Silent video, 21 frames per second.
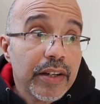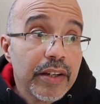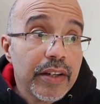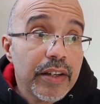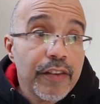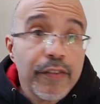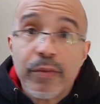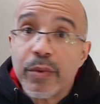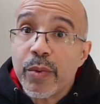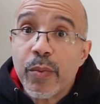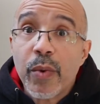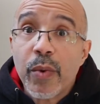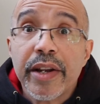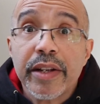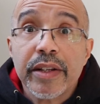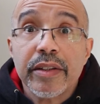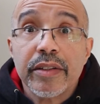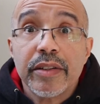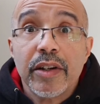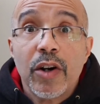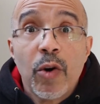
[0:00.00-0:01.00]
If we
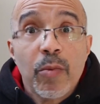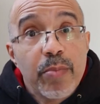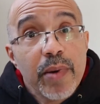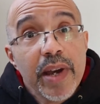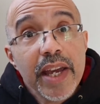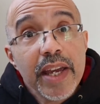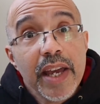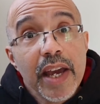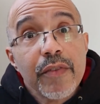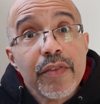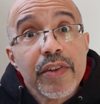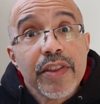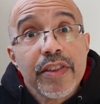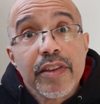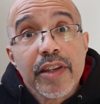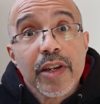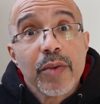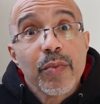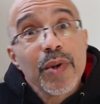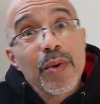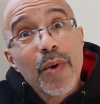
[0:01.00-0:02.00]
to obey
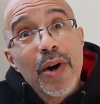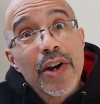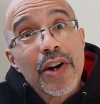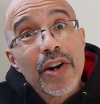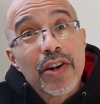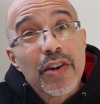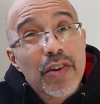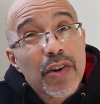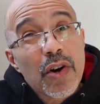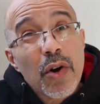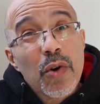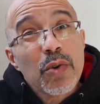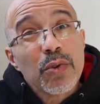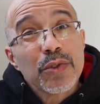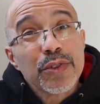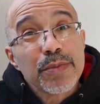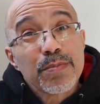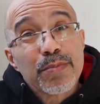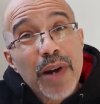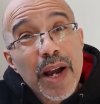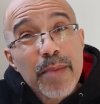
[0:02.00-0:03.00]
everything, we want our
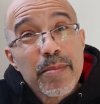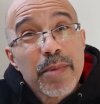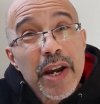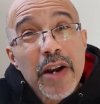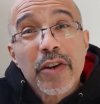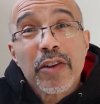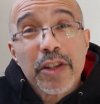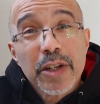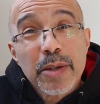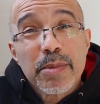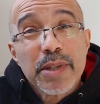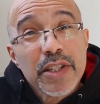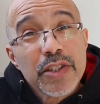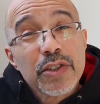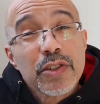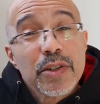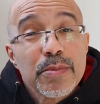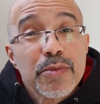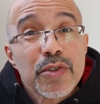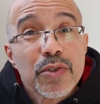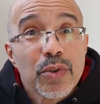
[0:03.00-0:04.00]
goals primarily to be
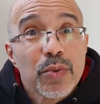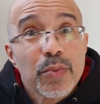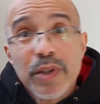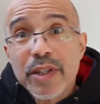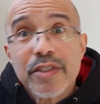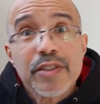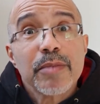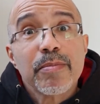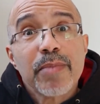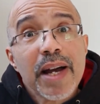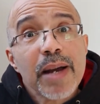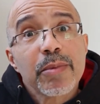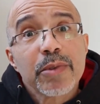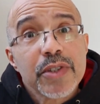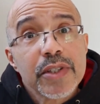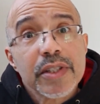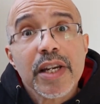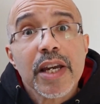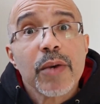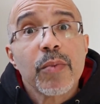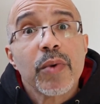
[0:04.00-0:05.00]
scriptural. What does the Bible
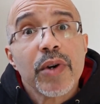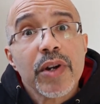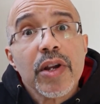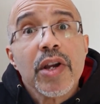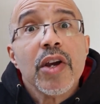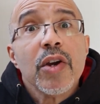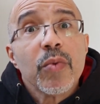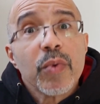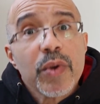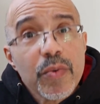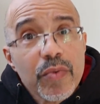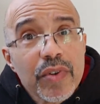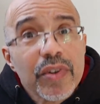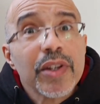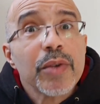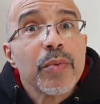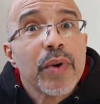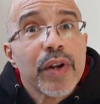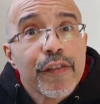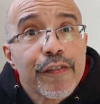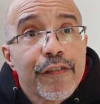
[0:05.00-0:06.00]
say? What we
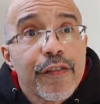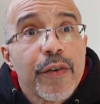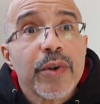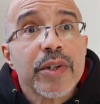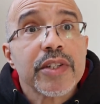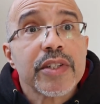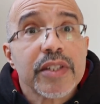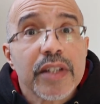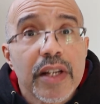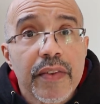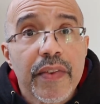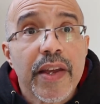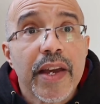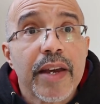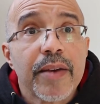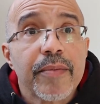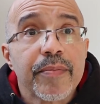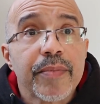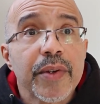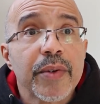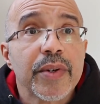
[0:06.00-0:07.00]
really want to focus on that,
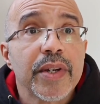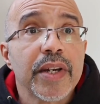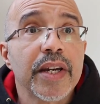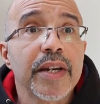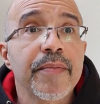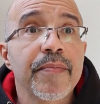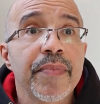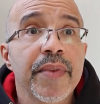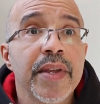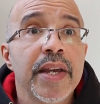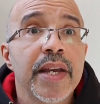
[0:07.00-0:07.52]
okay?